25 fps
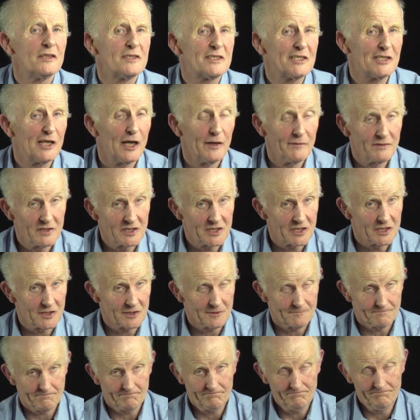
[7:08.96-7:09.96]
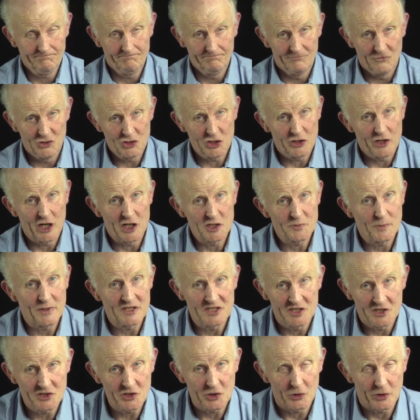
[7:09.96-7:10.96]
services to those
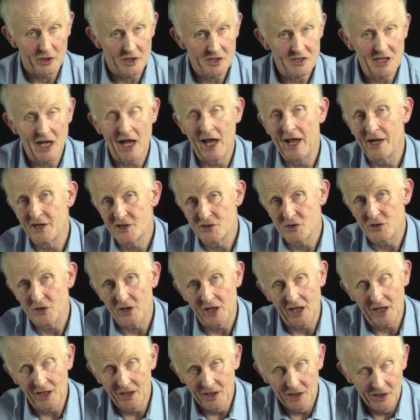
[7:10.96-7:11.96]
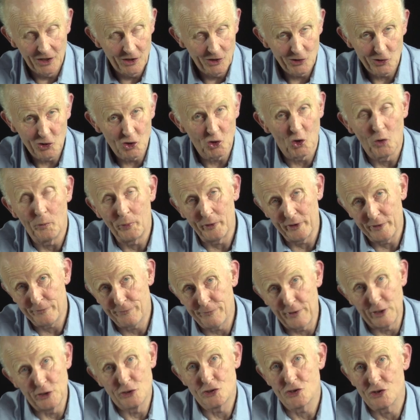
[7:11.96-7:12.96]
business units and to the corporate
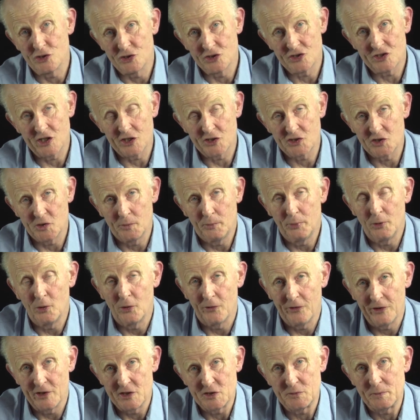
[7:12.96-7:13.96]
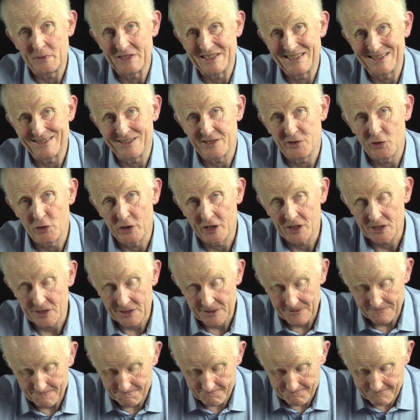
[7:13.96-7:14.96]
functions that support those business units.
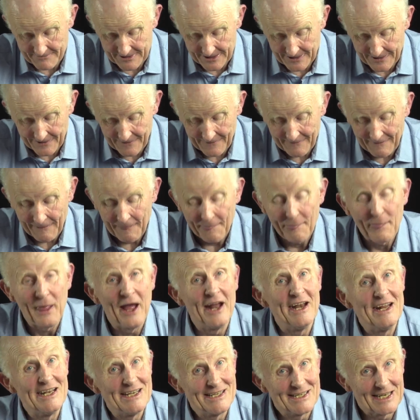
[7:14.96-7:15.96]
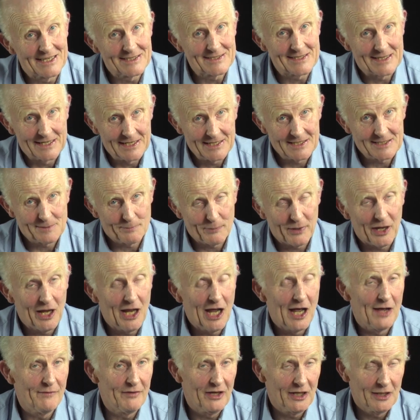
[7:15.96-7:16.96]
And it does this by
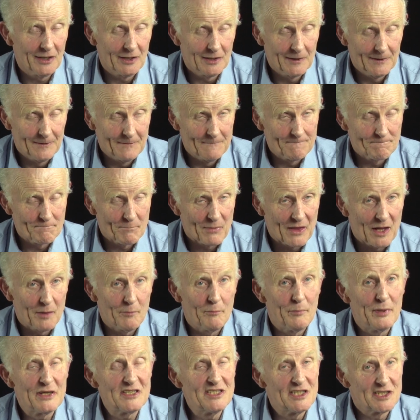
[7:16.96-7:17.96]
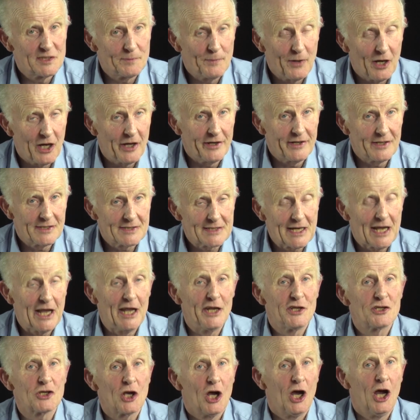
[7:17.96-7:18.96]
having business partners,
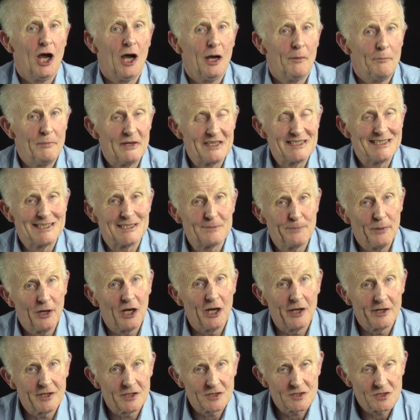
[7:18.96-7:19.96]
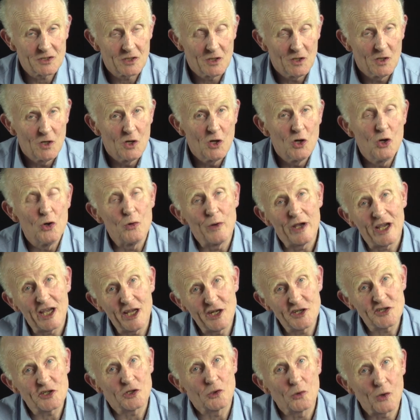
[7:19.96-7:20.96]
HR business partners, who
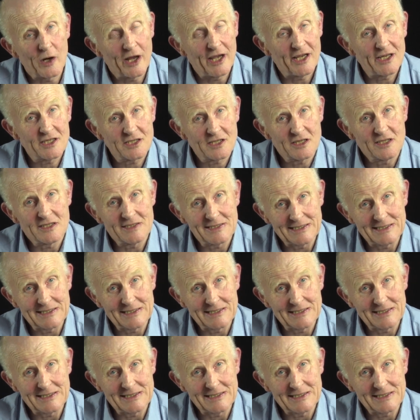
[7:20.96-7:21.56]
integrate the